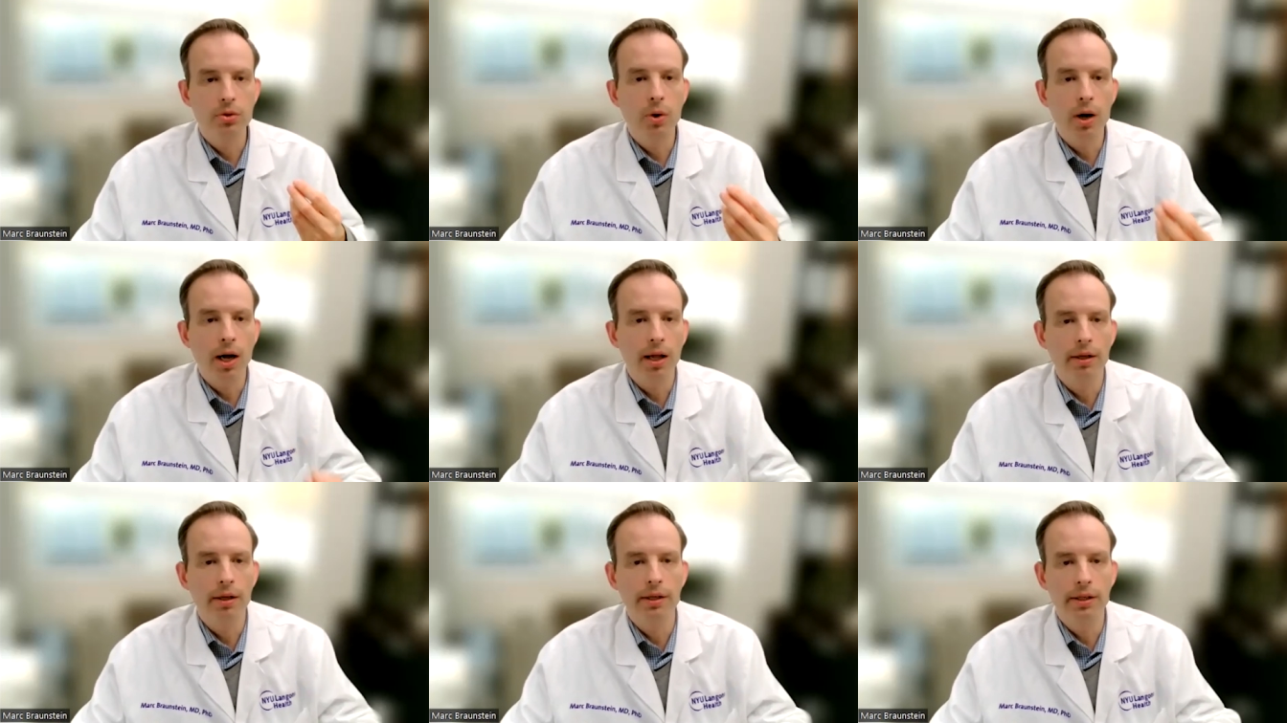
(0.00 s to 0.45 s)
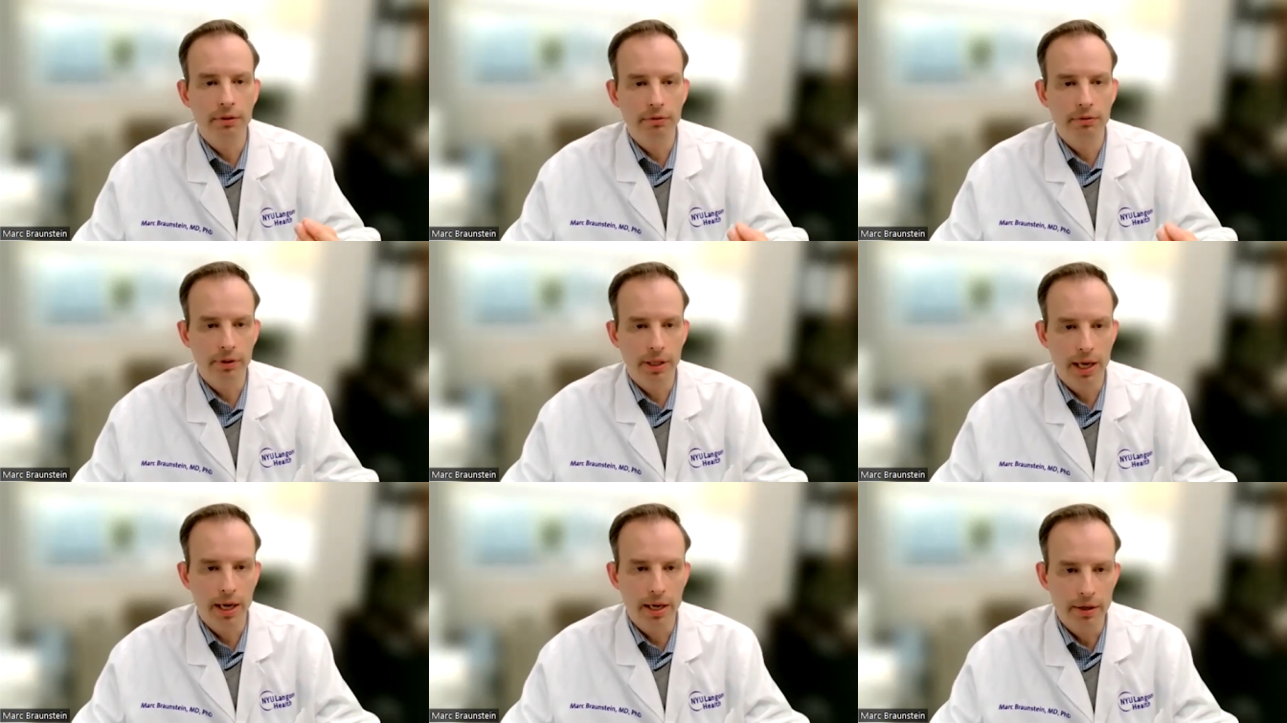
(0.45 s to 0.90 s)
quality of
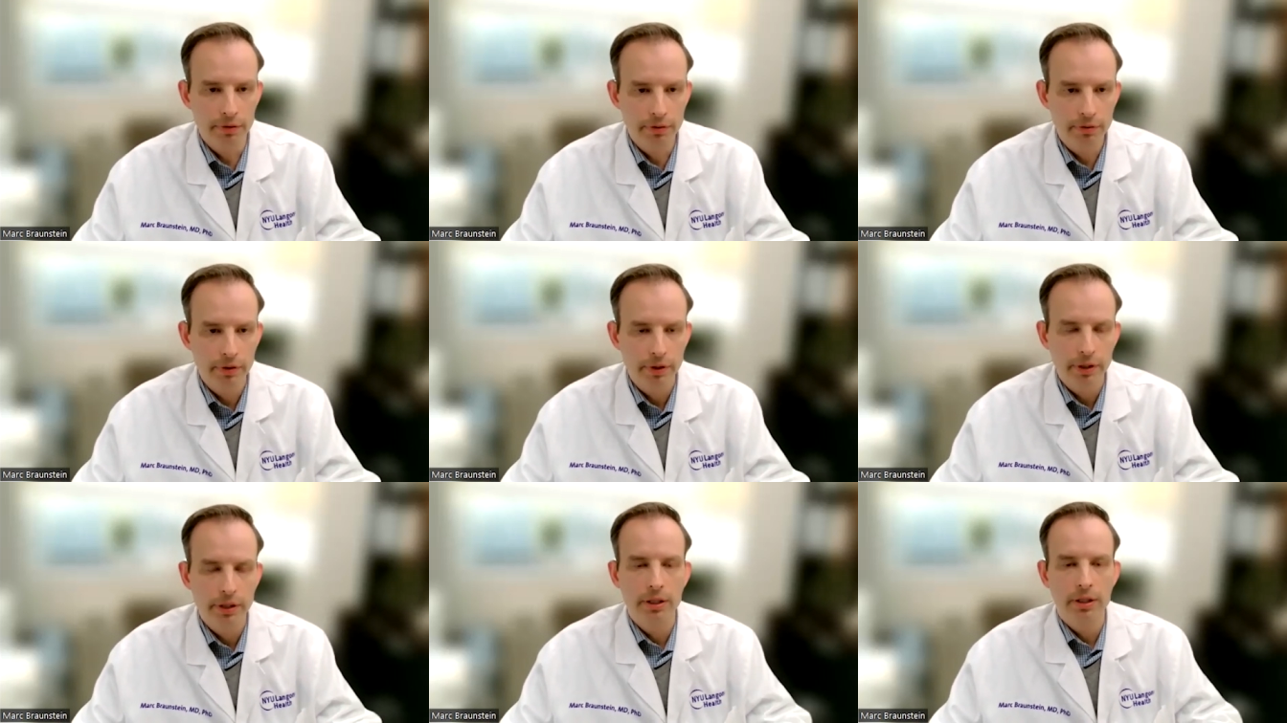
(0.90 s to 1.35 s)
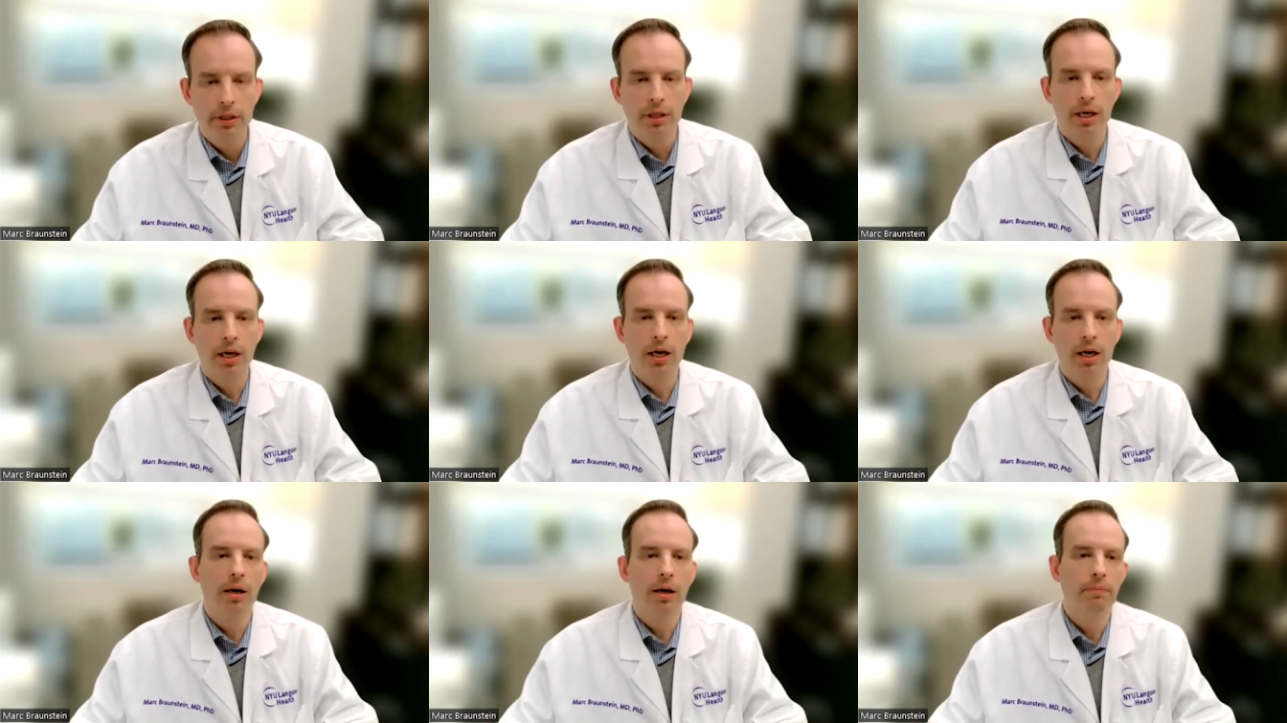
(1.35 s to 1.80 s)
life
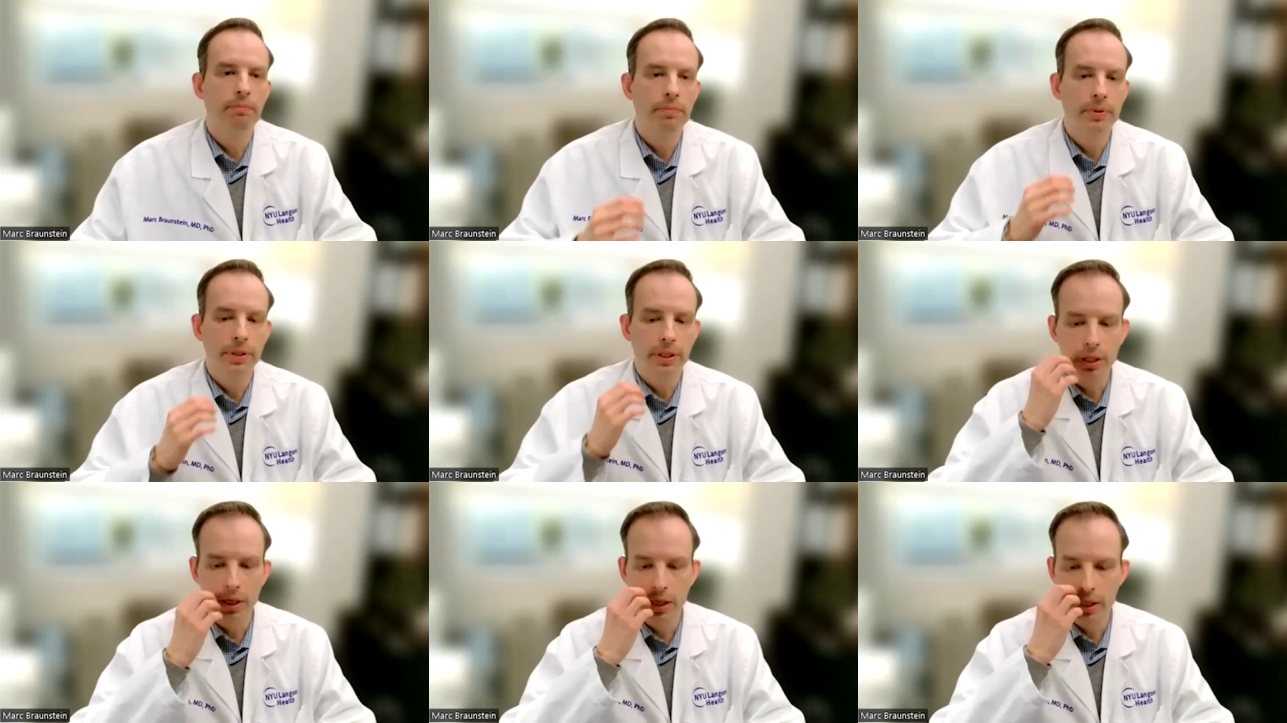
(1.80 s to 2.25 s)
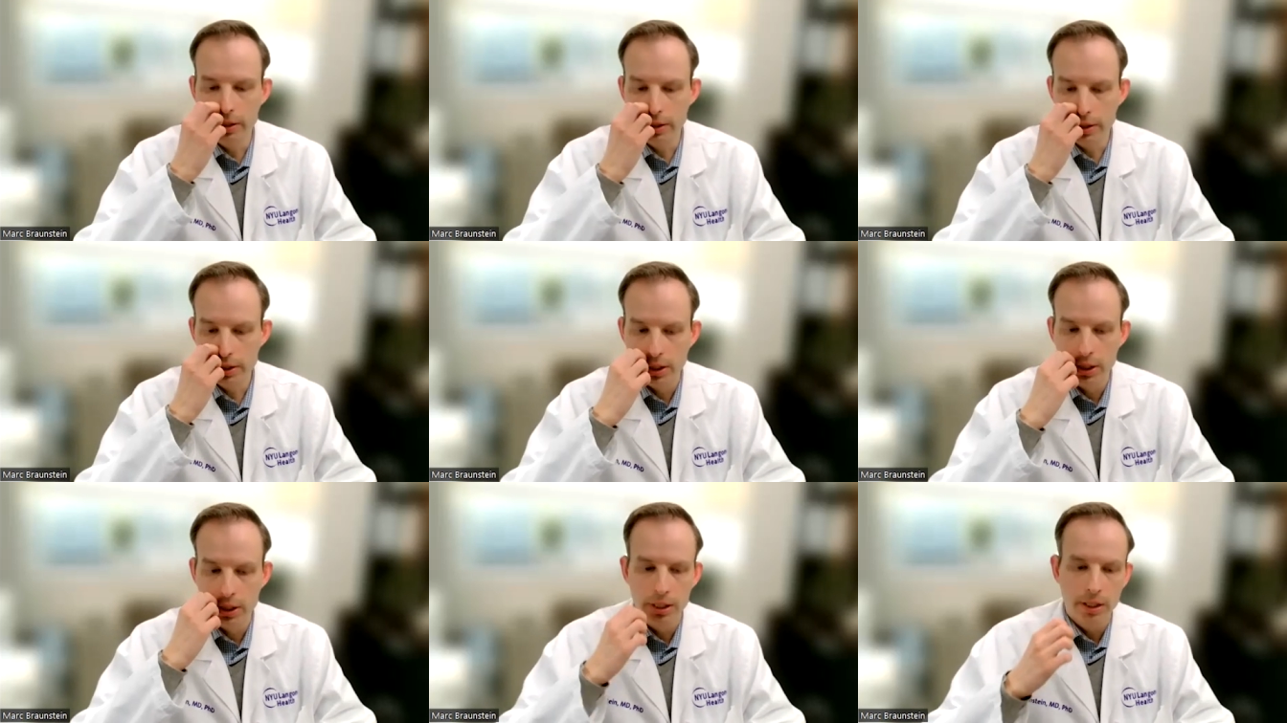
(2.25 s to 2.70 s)

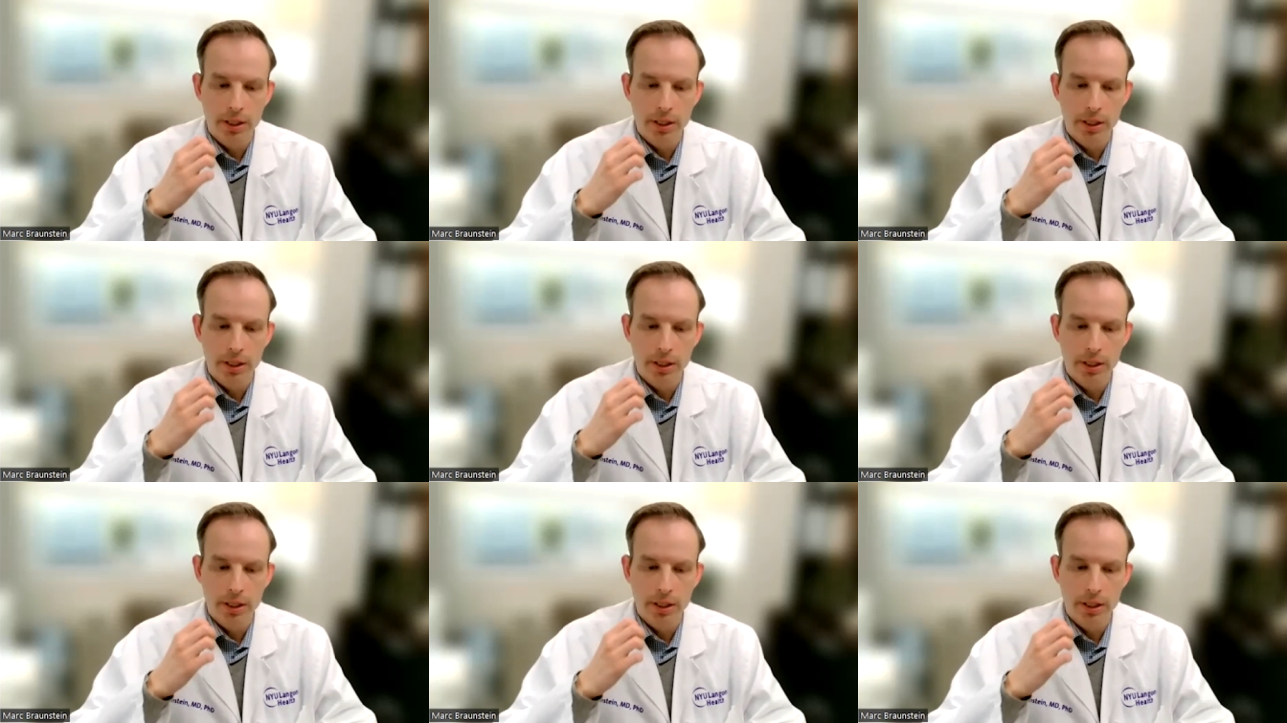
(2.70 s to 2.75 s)
because